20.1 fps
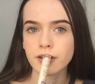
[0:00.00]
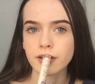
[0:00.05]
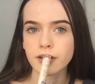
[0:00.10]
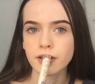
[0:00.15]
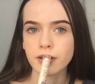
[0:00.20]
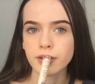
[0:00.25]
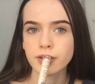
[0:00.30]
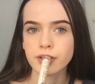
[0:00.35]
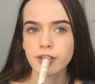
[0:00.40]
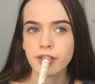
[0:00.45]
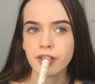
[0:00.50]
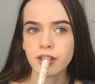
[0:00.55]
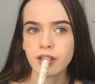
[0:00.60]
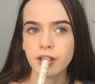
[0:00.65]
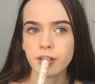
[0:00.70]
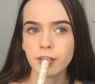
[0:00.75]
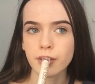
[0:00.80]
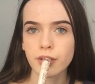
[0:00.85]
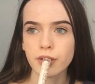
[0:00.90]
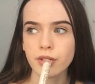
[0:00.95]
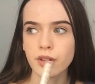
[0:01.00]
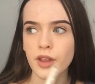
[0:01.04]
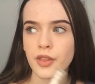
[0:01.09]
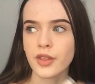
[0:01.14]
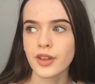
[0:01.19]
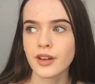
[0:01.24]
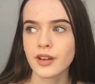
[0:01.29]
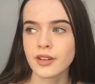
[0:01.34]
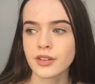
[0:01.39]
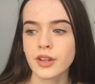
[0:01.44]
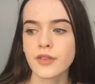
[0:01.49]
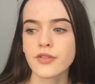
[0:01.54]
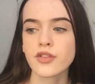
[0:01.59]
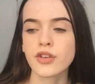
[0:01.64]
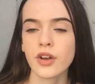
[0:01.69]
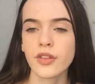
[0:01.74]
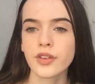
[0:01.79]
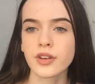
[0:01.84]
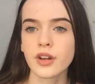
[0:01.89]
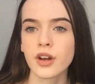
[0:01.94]
used to think it was. I think because I've
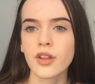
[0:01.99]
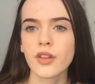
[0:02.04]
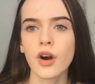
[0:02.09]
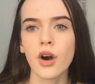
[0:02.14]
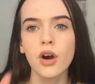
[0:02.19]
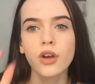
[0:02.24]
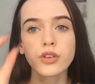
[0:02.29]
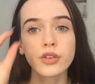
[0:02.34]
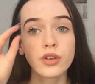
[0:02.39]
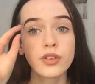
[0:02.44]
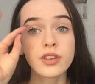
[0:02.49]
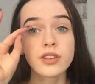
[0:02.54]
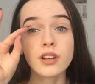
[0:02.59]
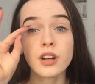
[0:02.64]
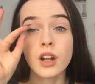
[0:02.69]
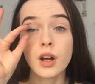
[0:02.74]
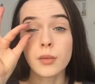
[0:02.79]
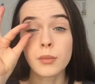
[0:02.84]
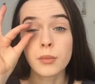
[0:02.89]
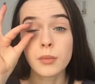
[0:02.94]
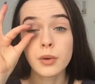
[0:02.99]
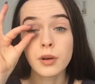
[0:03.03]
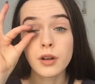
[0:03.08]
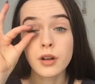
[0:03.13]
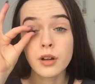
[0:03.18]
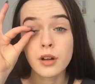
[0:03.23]
tried this clump.